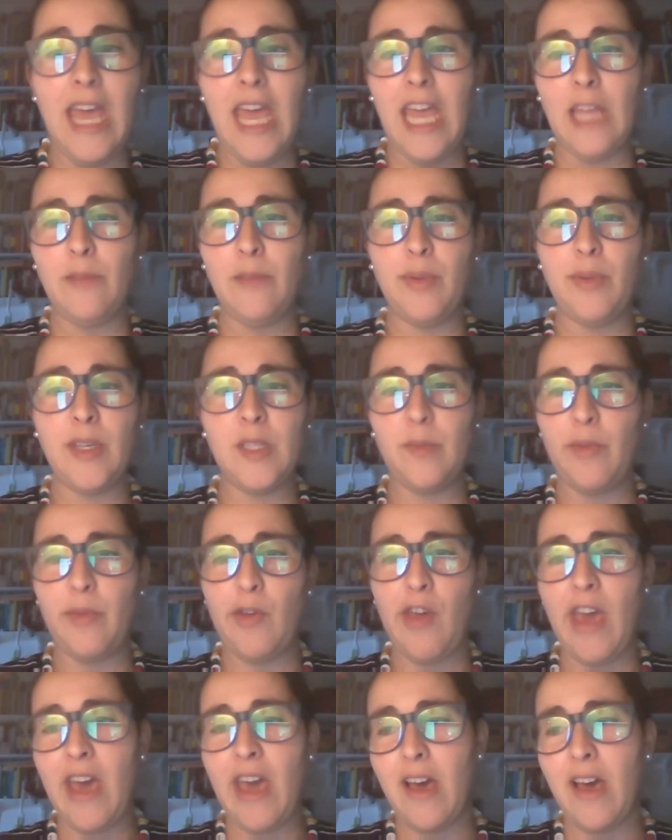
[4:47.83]
In Principe you
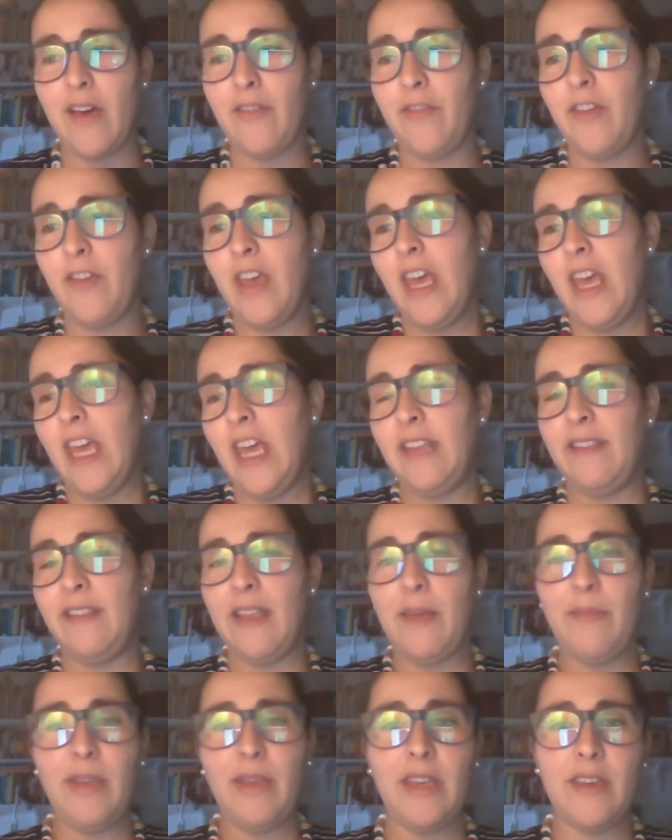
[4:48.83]
have
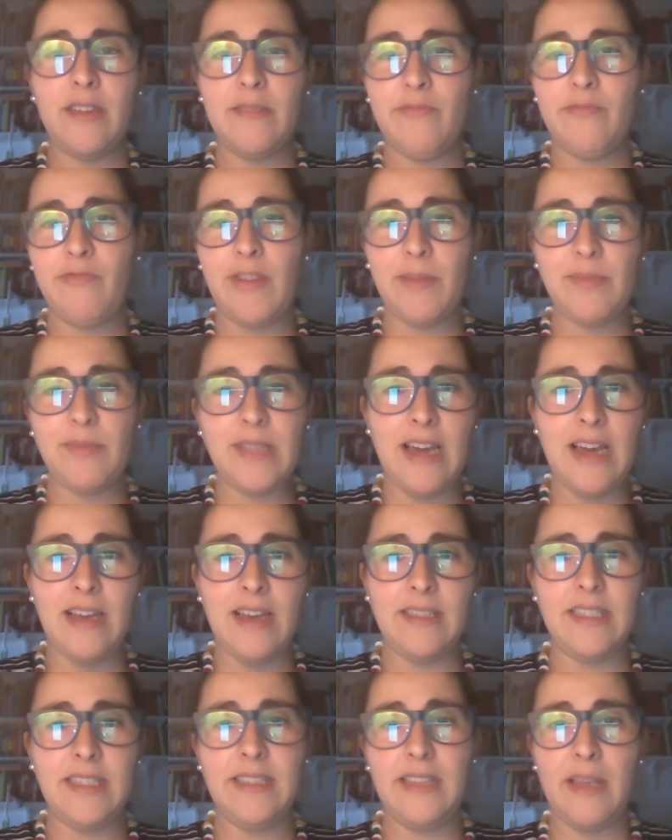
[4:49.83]
endemic
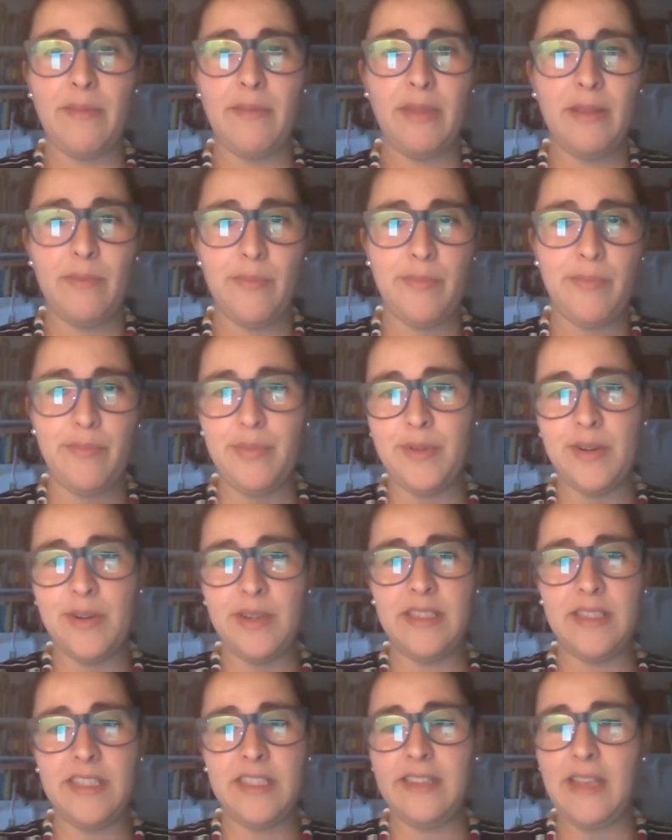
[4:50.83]
reptiles, endemic
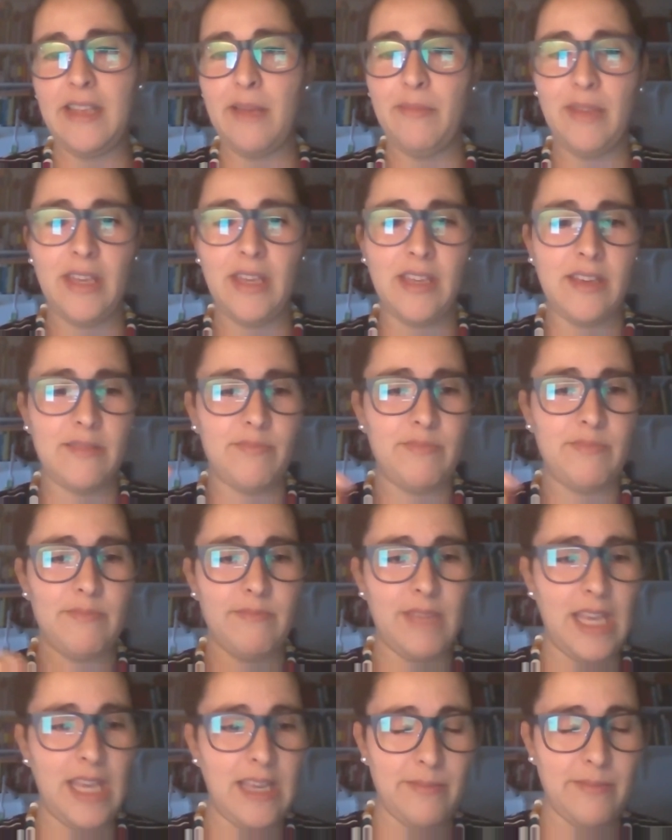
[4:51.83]
birds, endemic
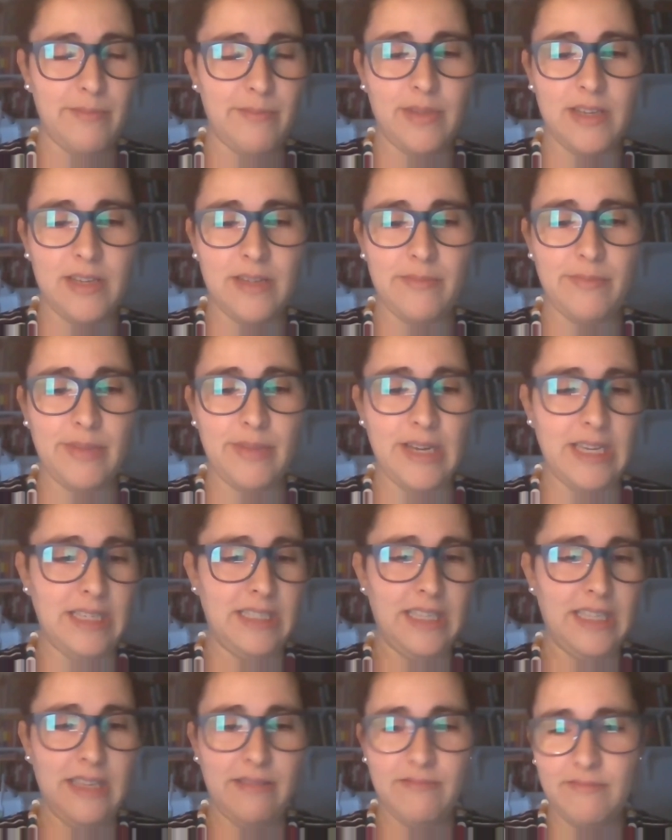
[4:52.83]

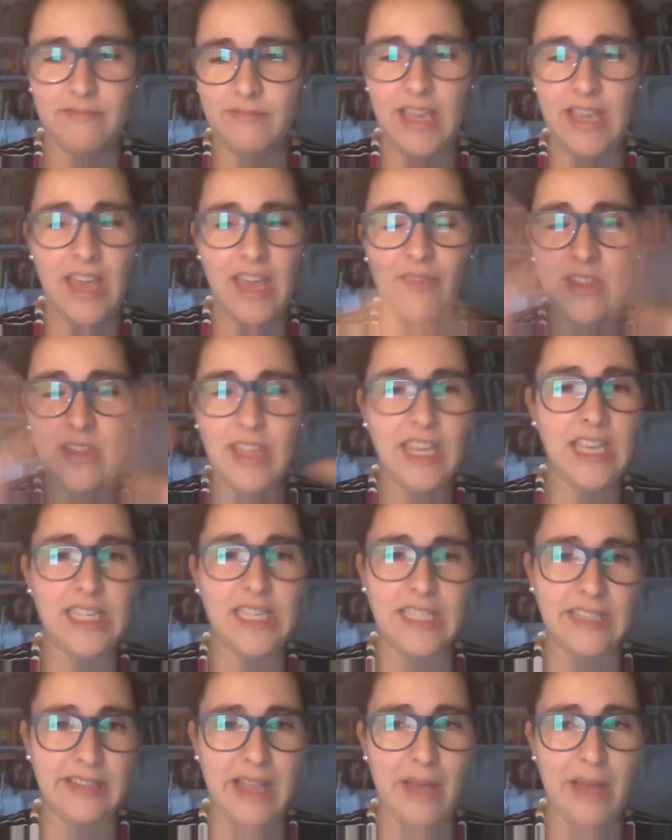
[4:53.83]
bugs, everything
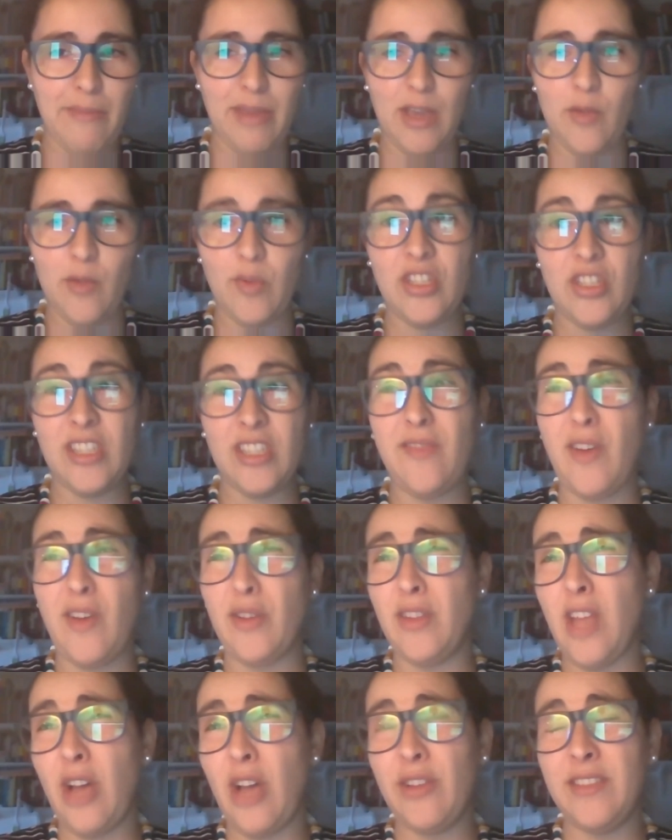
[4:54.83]
is endemic. We just
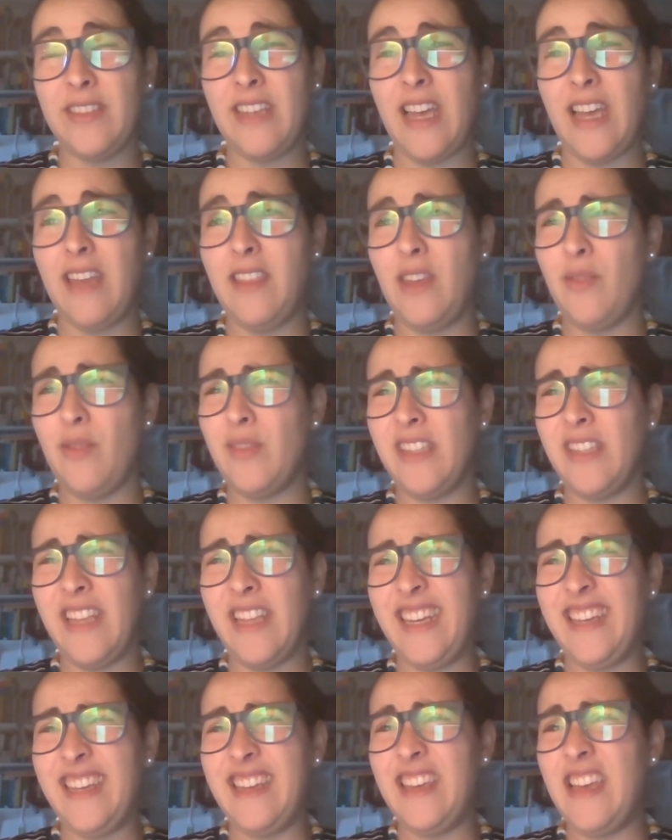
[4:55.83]
found out, I think it was
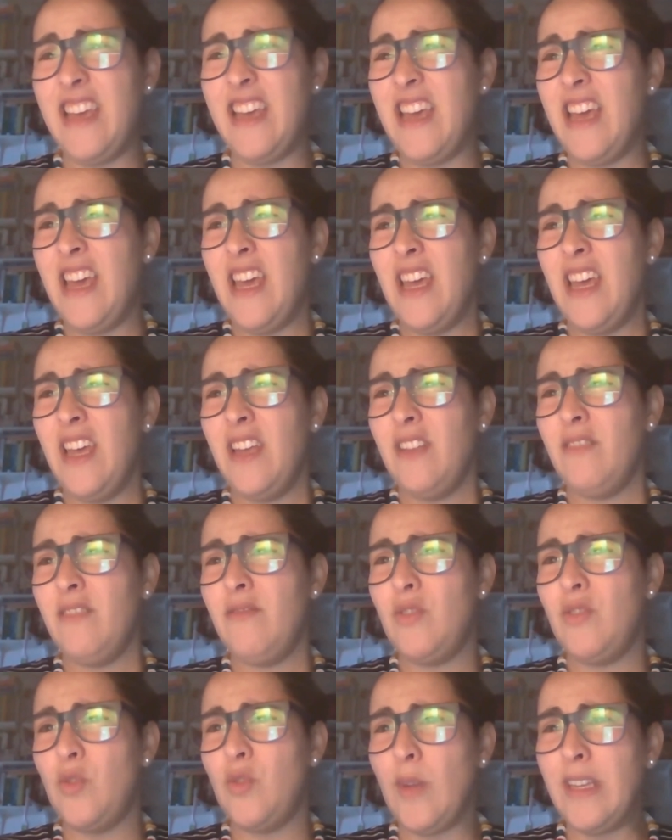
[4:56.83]
like
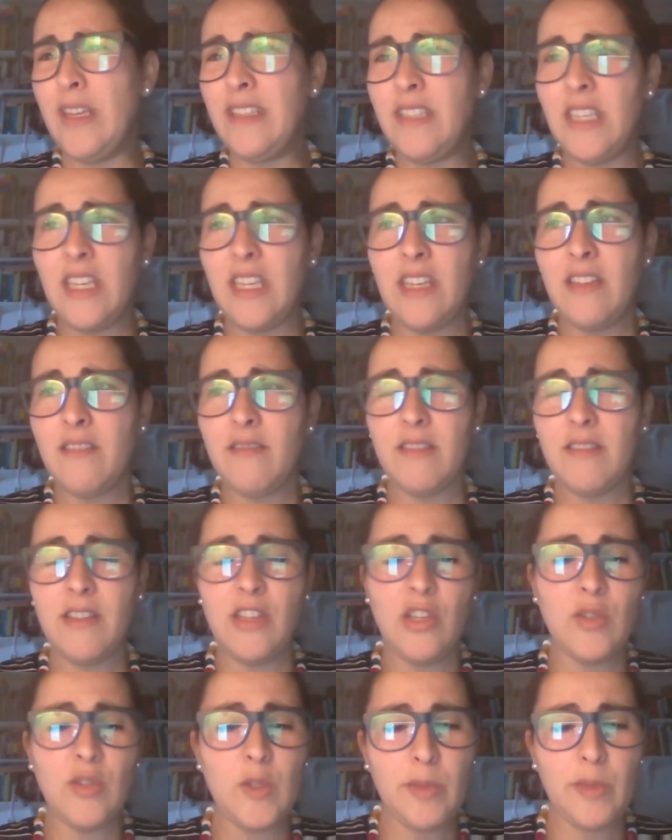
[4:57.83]
20
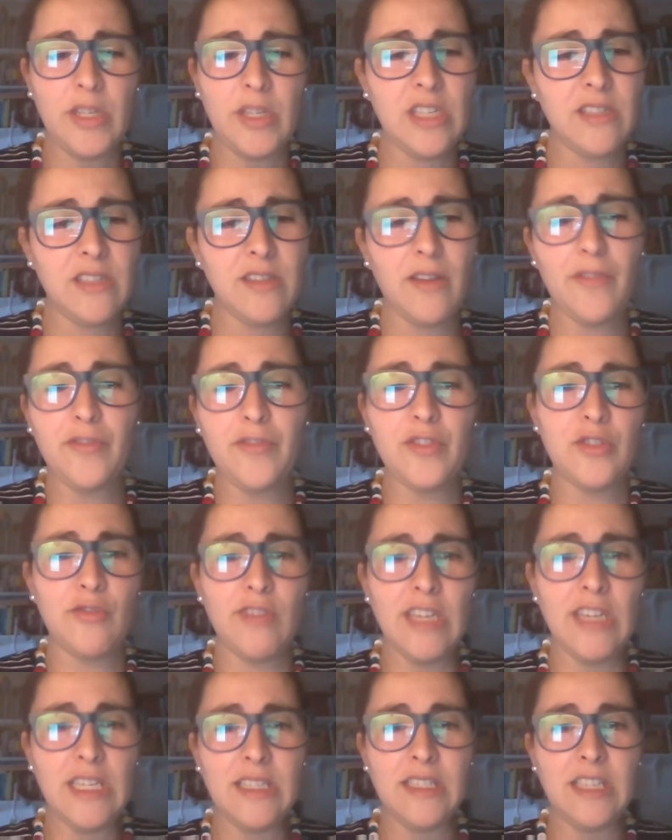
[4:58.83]
new species of
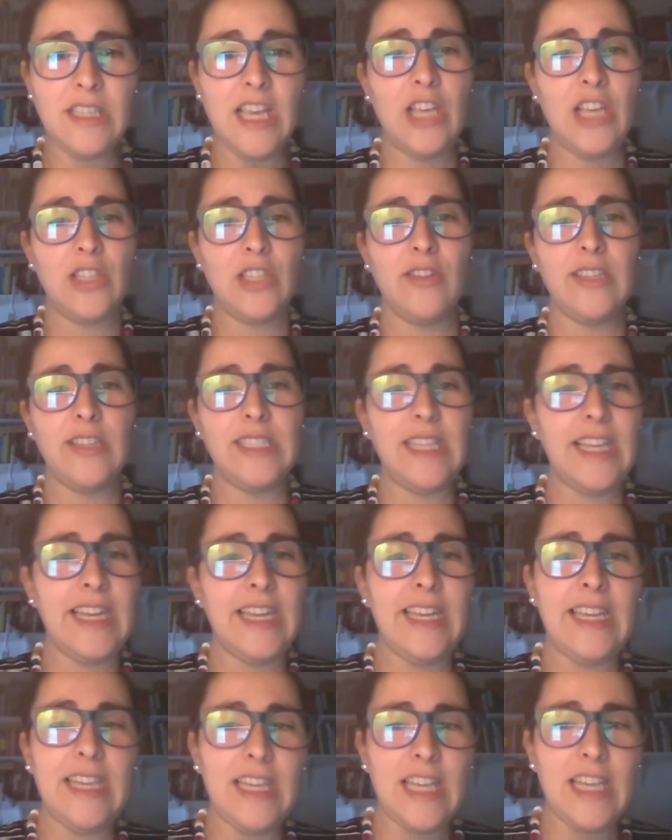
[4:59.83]
trees. So it's
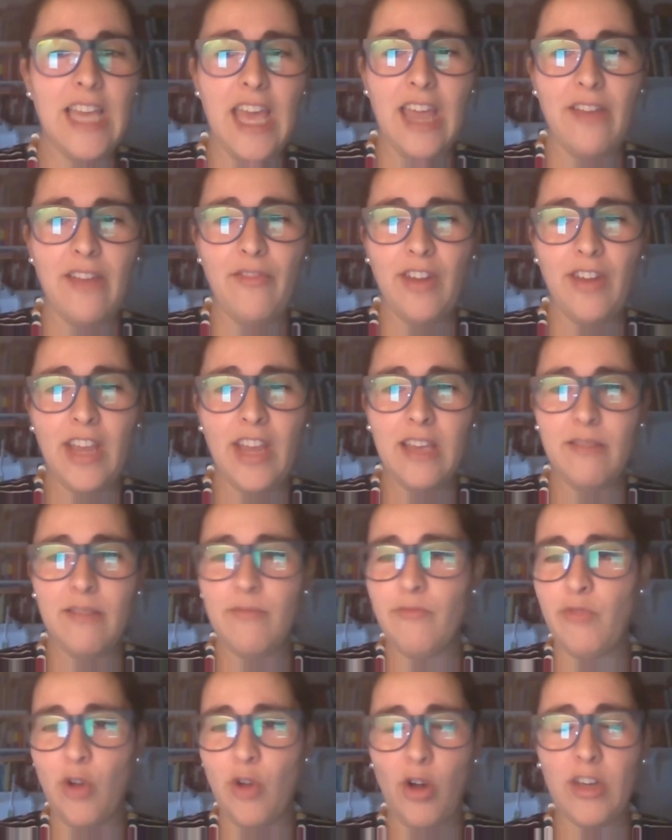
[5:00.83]
like every
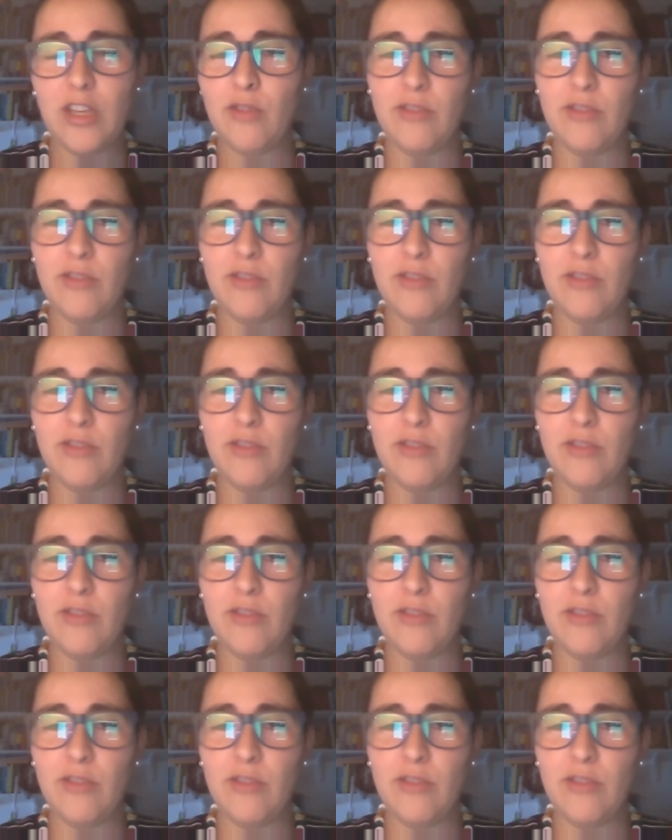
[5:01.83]
rock you